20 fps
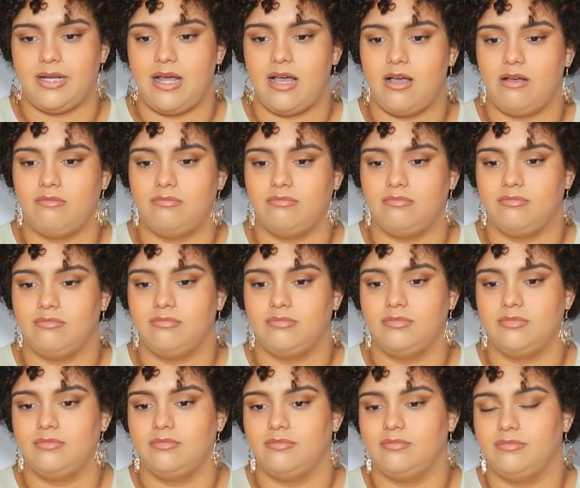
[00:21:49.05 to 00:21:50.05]
now,
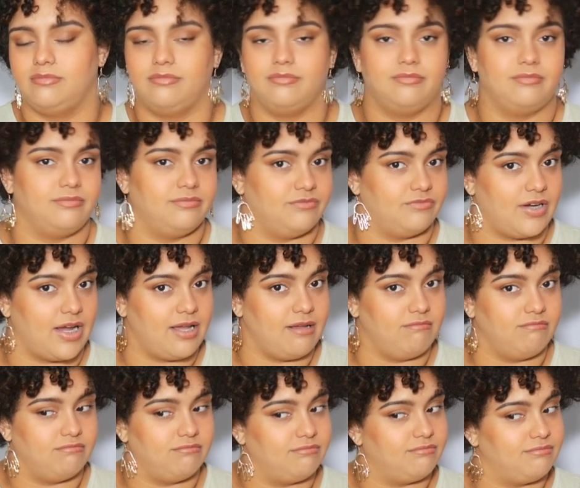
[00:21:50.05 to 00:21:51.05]
right?
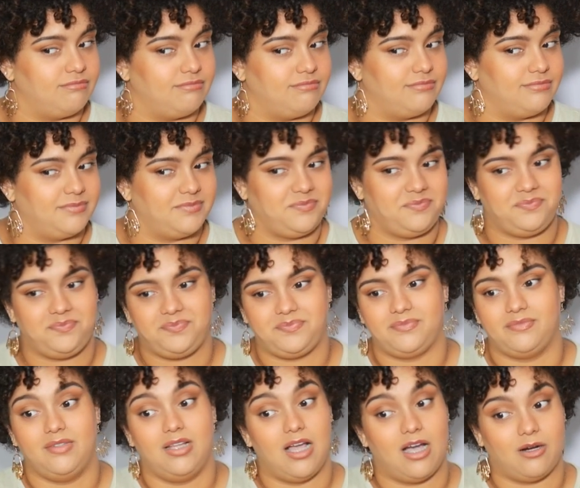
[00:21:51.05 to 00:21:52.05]

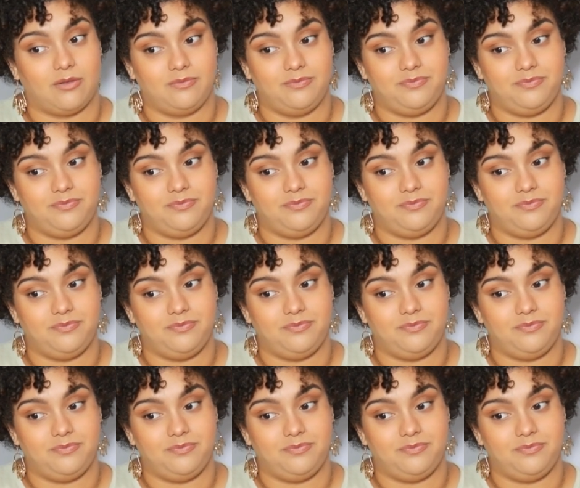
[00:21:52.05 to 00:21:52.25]
No.